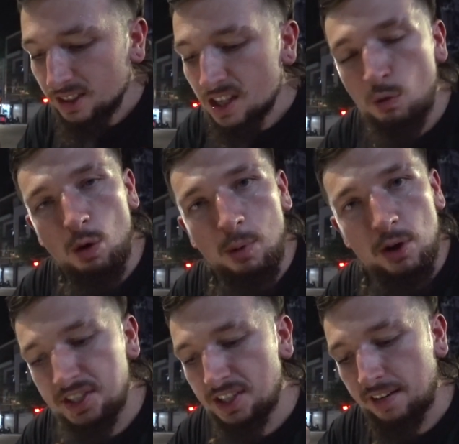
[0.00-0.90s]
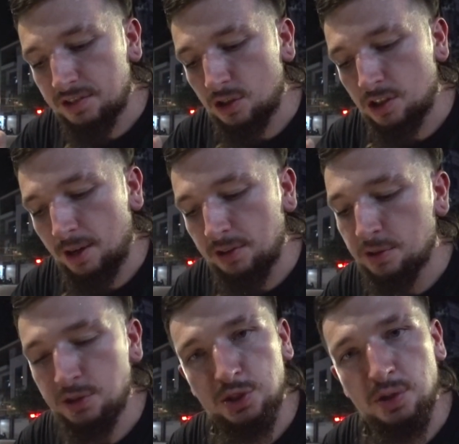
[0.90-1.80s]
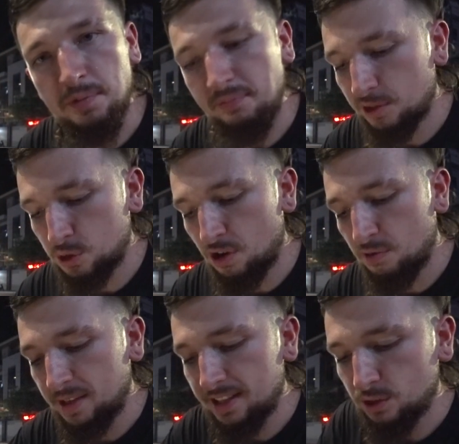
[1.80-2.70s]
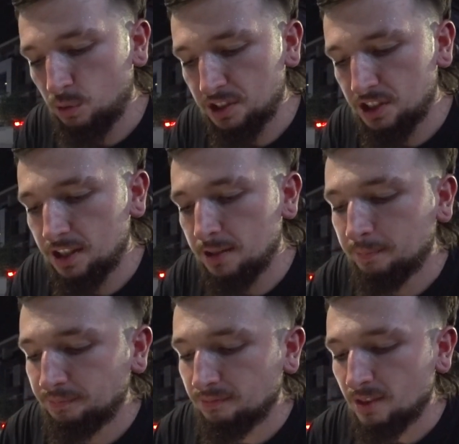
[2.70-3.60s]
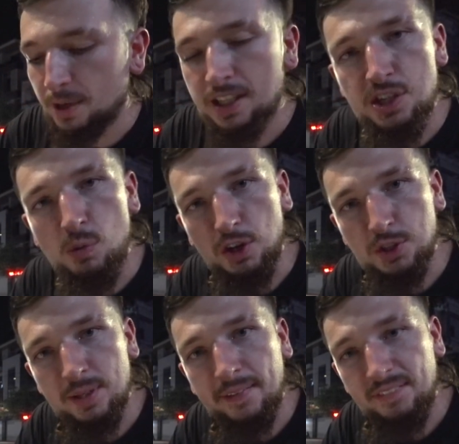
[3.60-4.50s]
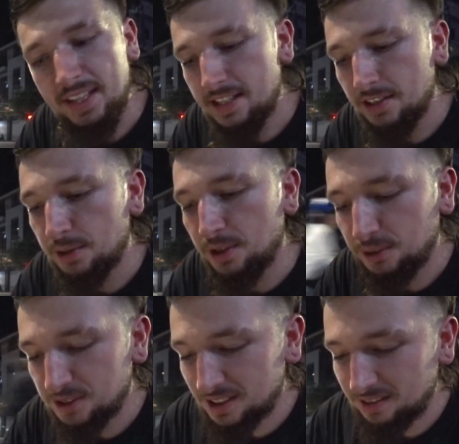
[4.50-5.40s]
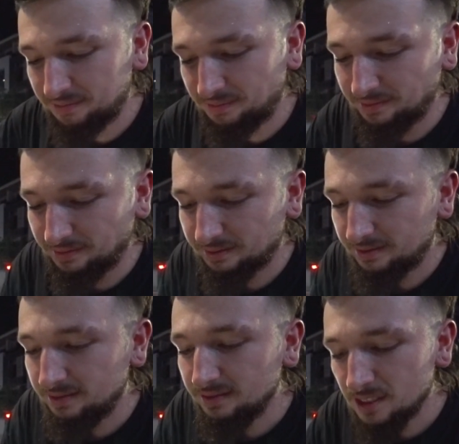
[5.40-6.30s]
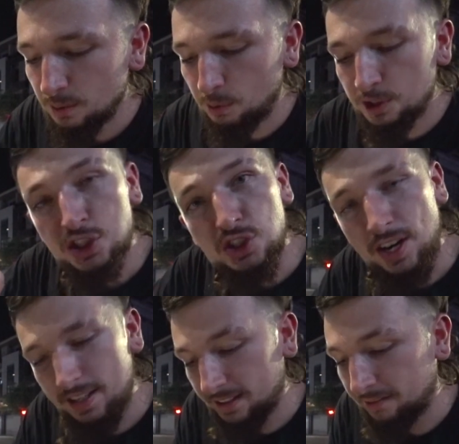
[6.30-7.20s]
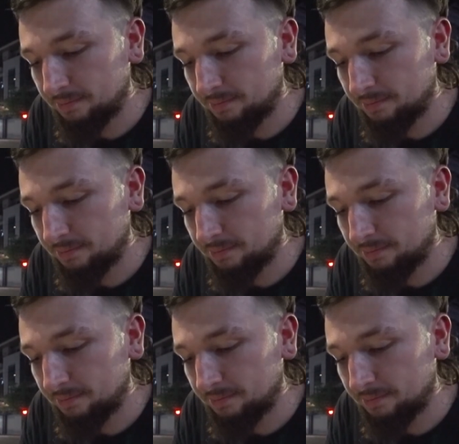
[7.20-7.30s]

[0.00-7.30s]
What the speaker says: I won't bore you to death talking about noodle soup for 12 minutes, making you watch me eat noodles, but we'll just try it.